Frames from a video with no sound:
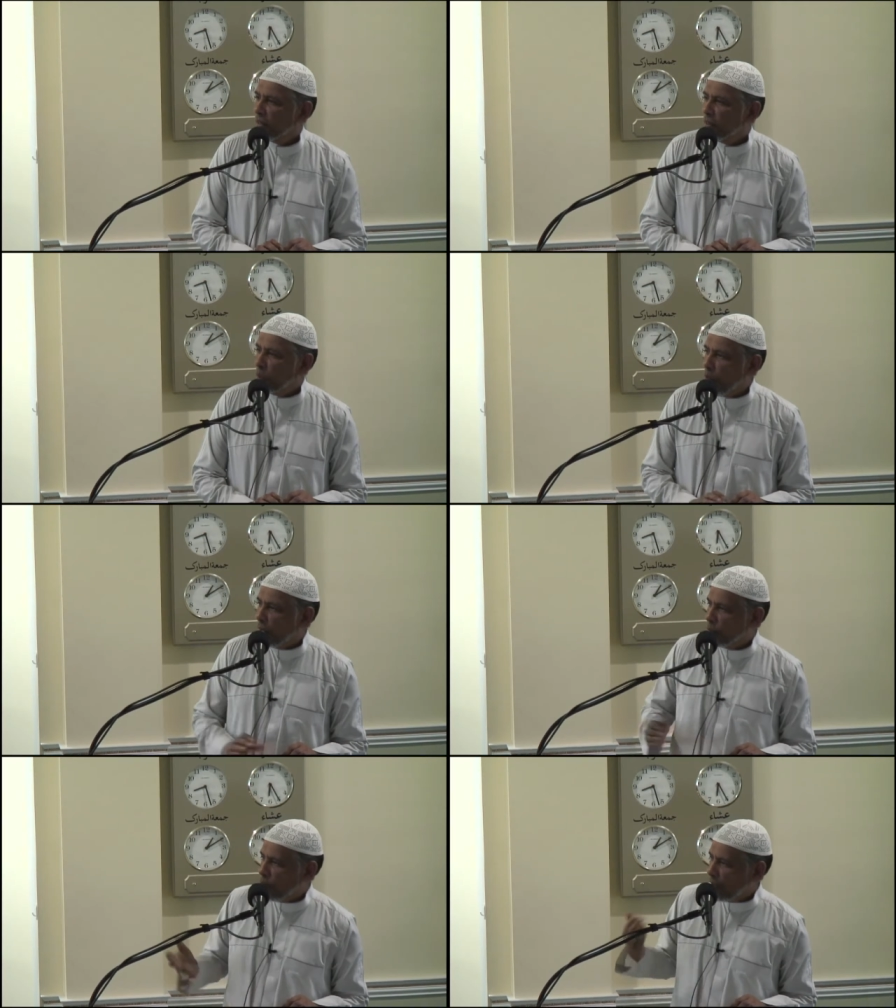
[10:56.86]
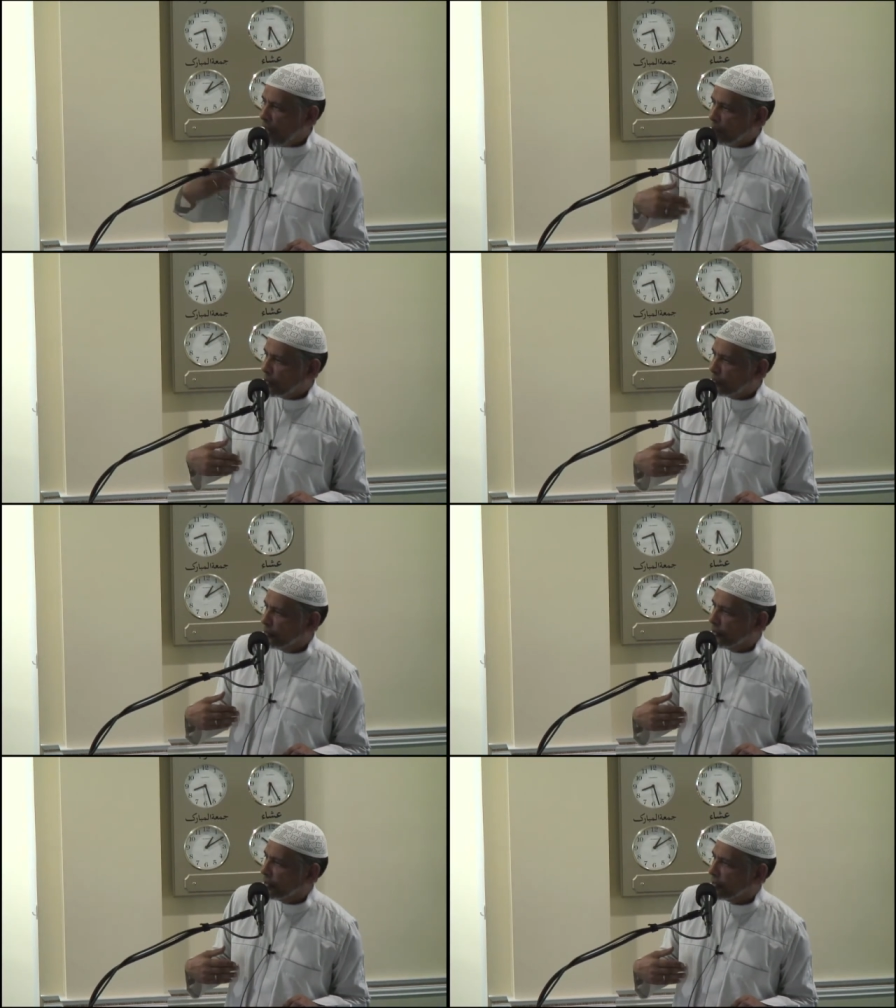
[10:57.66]
the one who comes
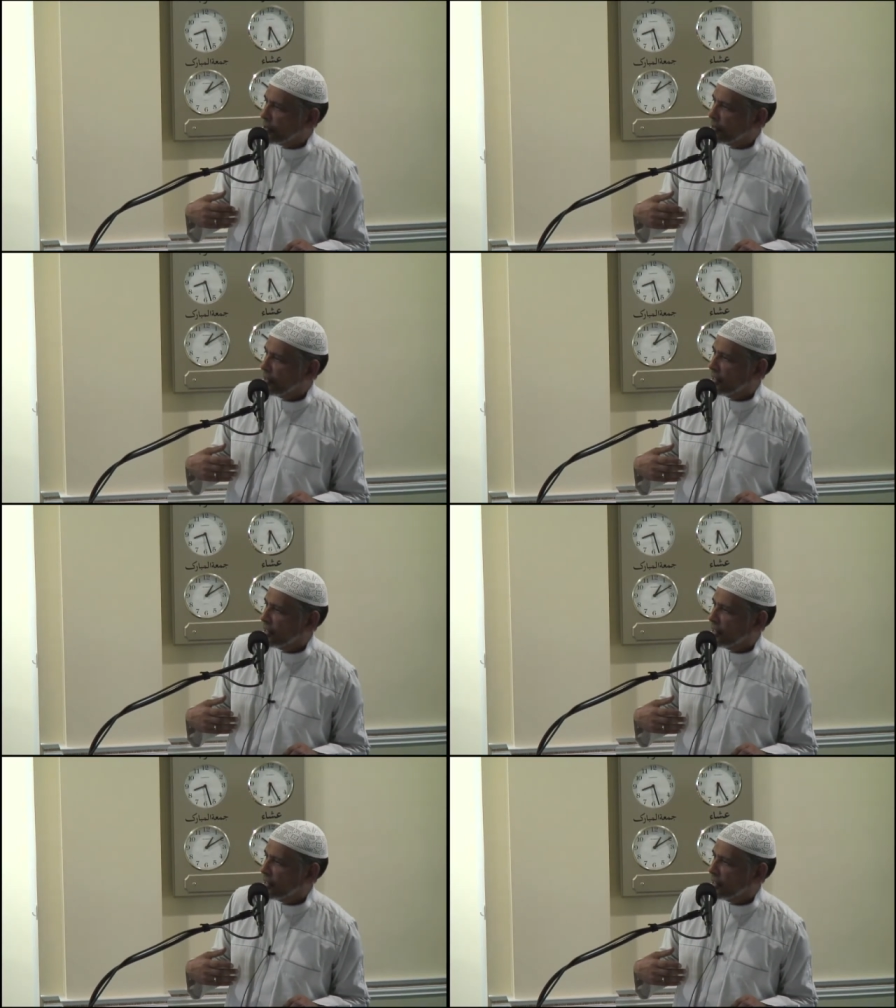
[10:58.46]
first,